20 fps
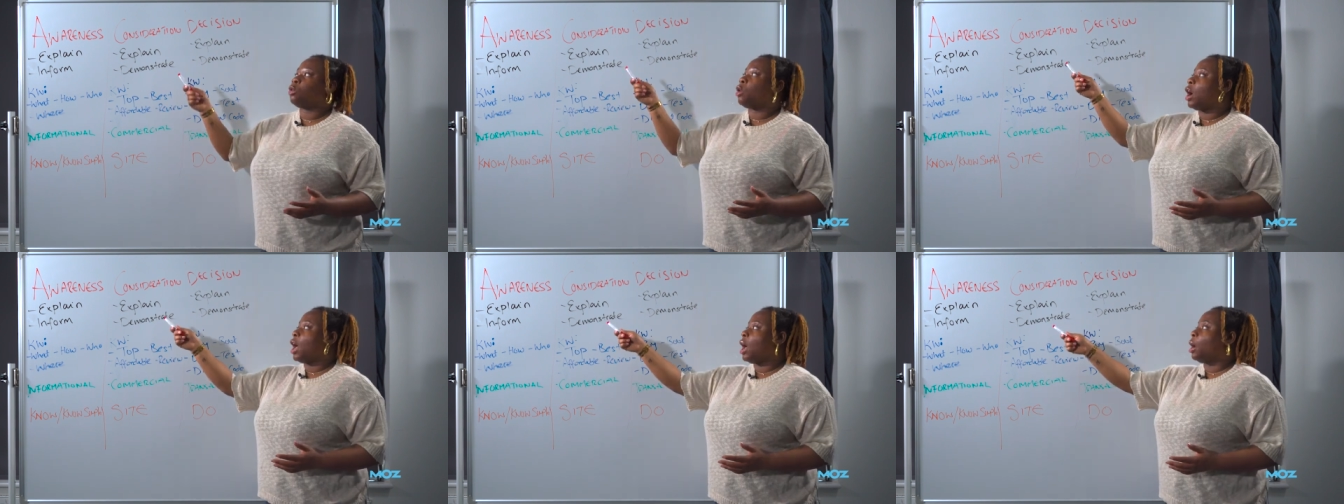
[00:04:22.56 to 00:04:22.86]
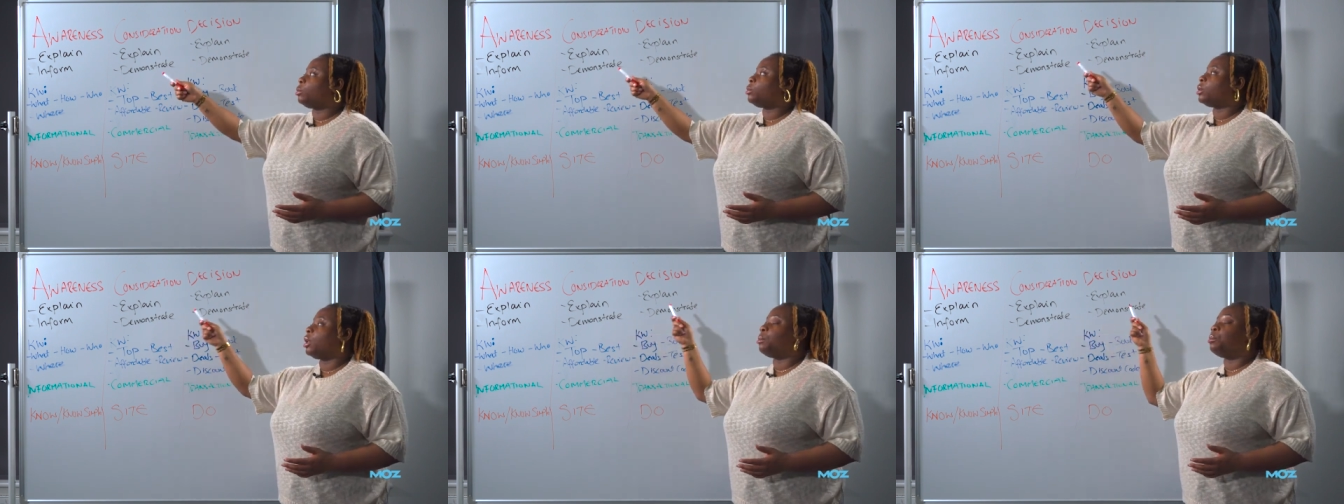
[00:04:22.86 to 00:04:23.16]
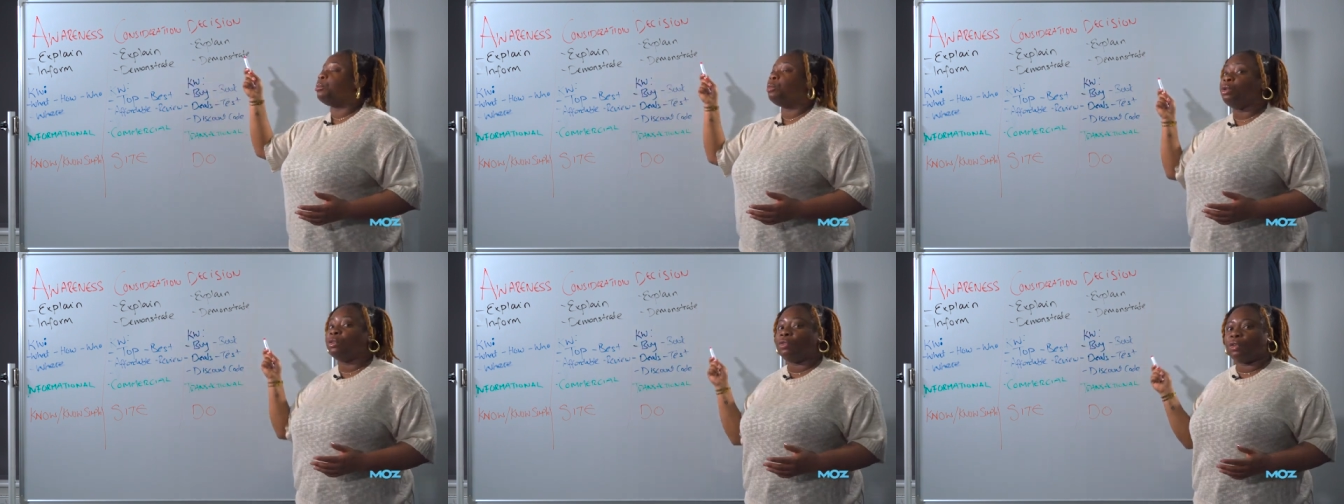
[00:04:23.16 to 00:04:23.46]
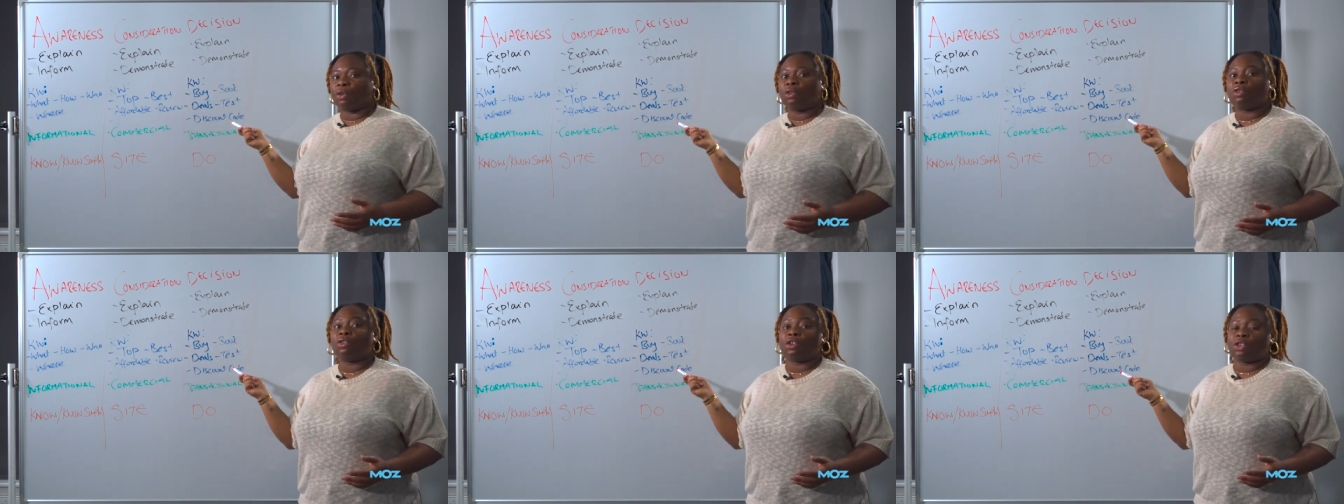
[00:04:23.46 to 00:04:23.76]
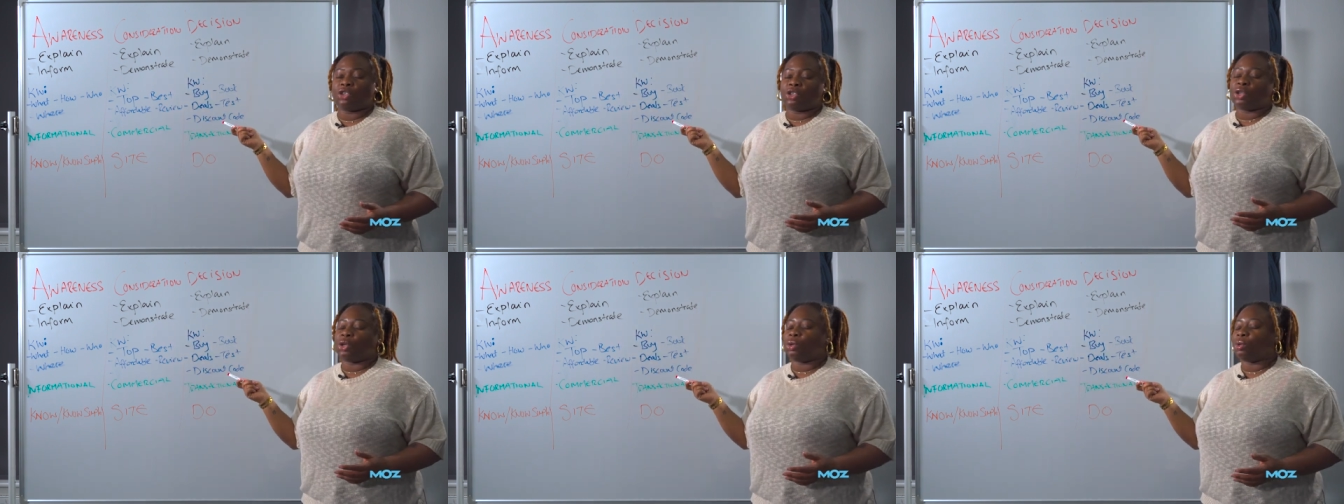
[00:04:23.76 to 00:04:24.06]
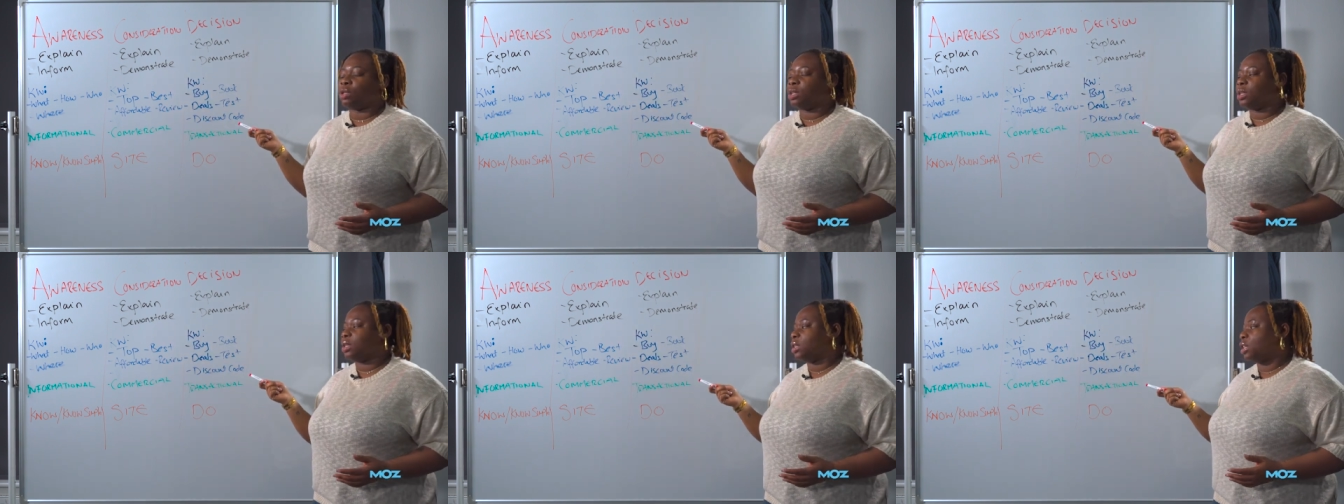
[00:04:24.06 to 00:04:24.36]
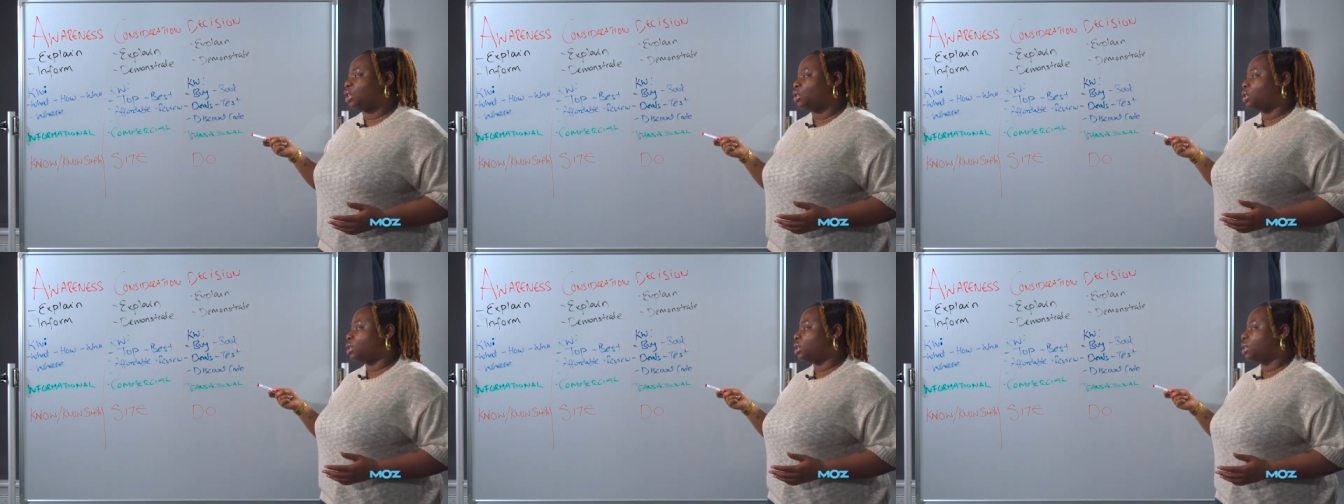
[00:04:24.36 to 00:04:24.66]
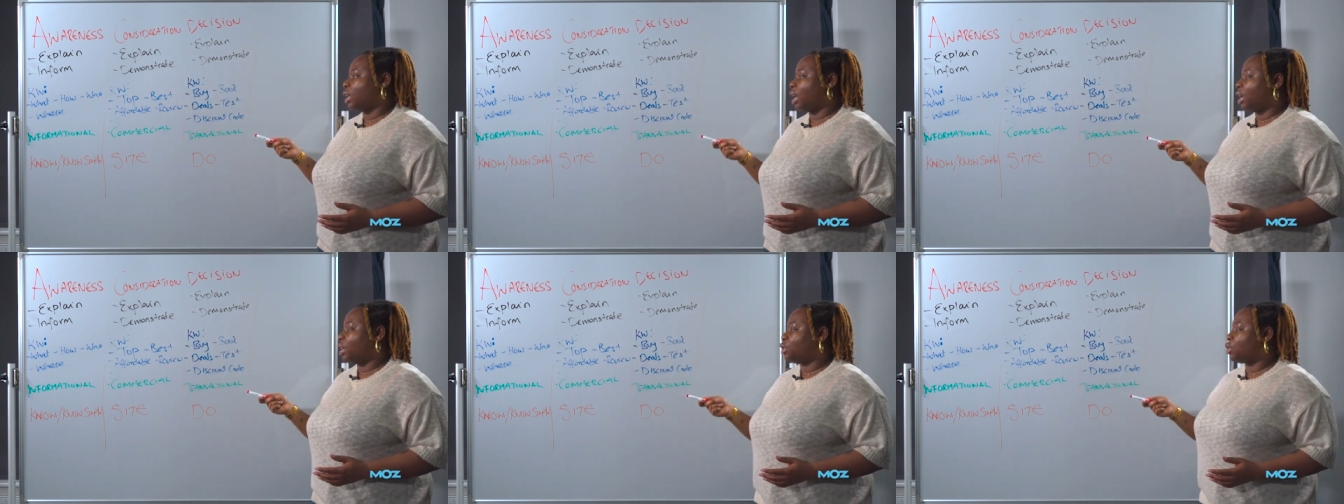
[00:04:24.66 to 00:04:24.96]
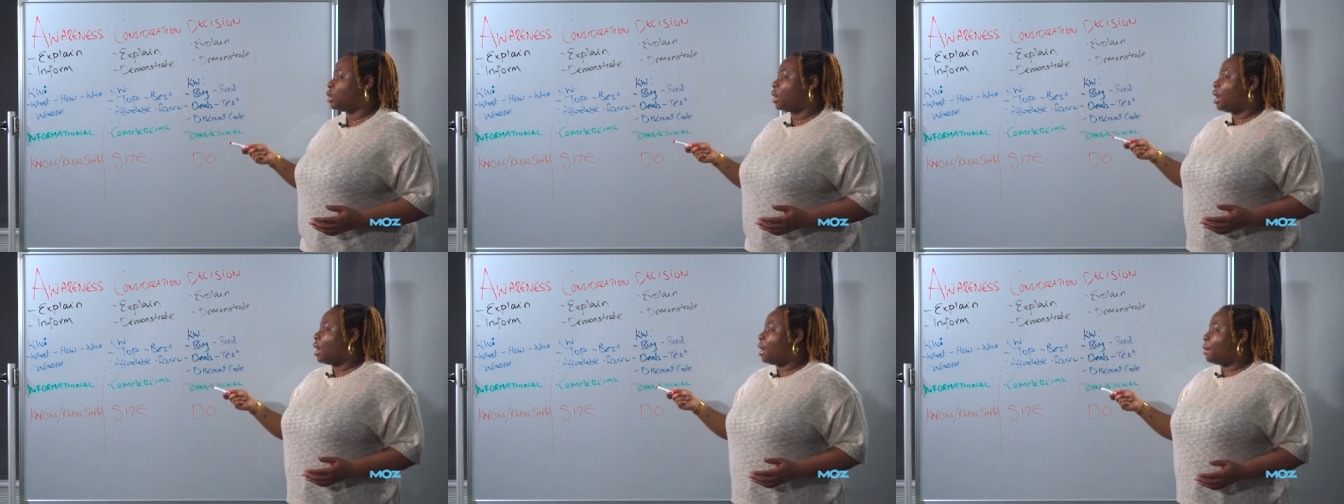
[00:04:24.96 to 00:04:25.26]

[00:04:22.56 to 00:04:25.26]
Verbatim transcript: help them move across to the decision stage.